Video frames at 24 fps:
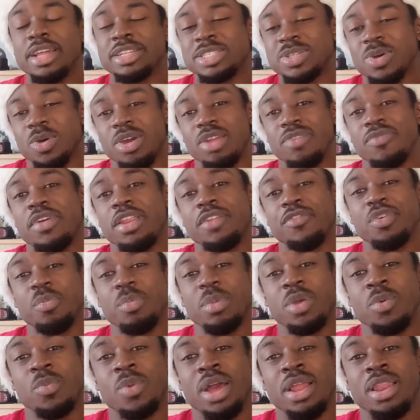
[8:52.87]
it's so convenient for
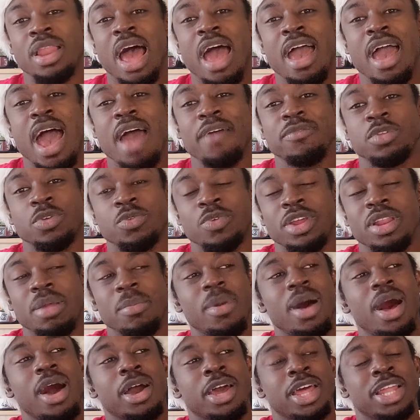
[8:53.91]
me when I have to read
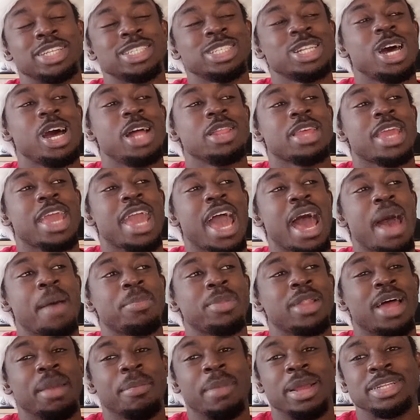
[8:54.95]
a manga and it's not on the
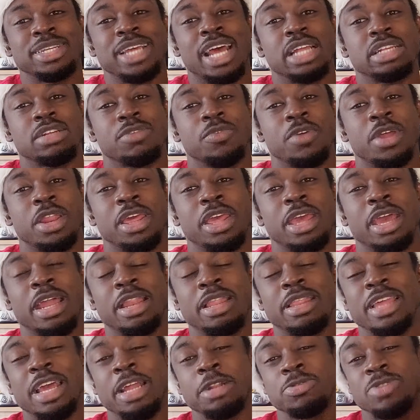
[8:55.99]
app, like my chances of reading
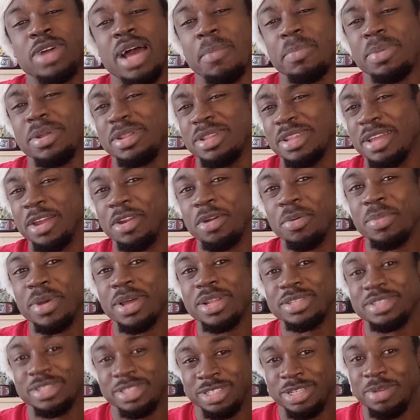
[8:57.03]
it, they drop a little
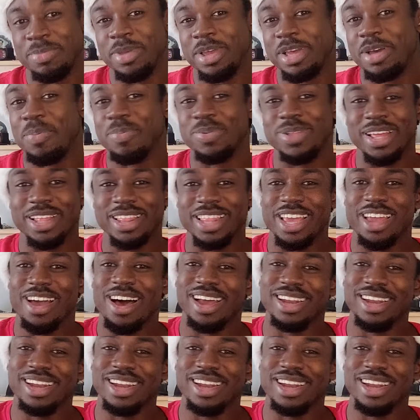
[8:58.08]
bit, to be completely